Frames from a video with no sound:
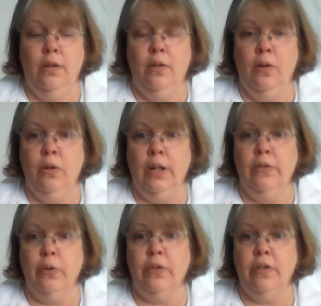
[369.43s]
Okay,
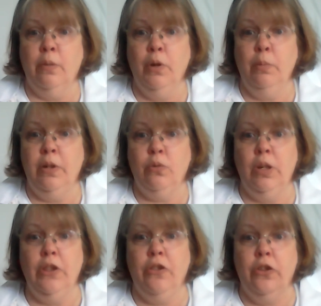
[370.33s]
so it's somewhere
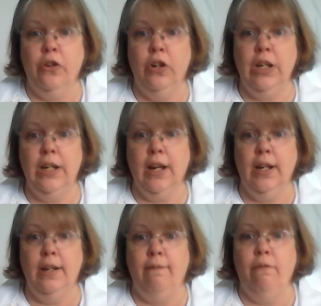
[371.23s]
between
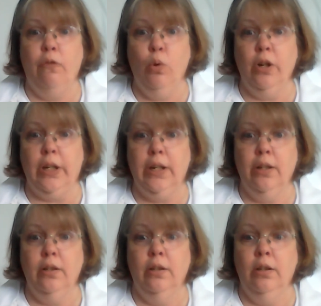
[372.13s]
39 and 40.
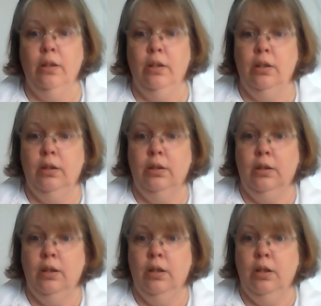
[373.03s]

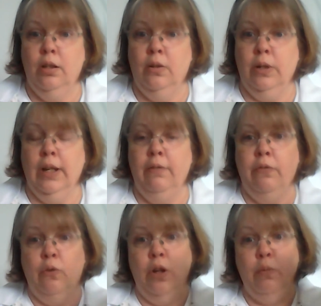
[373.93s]
Okay,
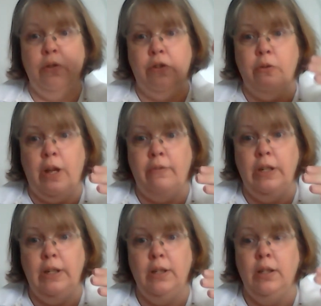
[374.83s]
40 was too
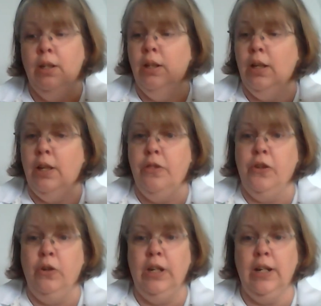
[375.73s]
heavy, and
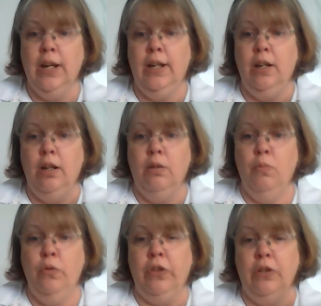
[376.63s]
39
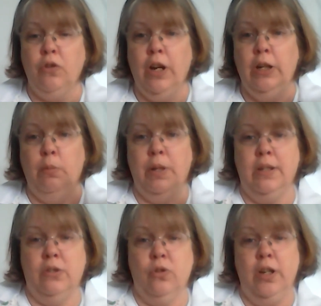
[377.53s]
moves that triangle, but
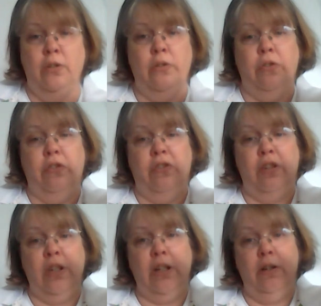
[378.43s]
the triangle's
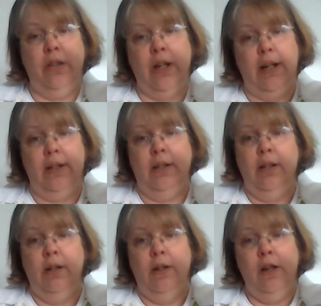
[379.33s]
still not
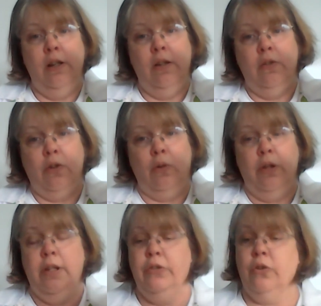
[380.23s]

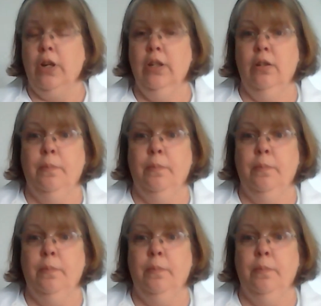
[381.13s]
totally straight.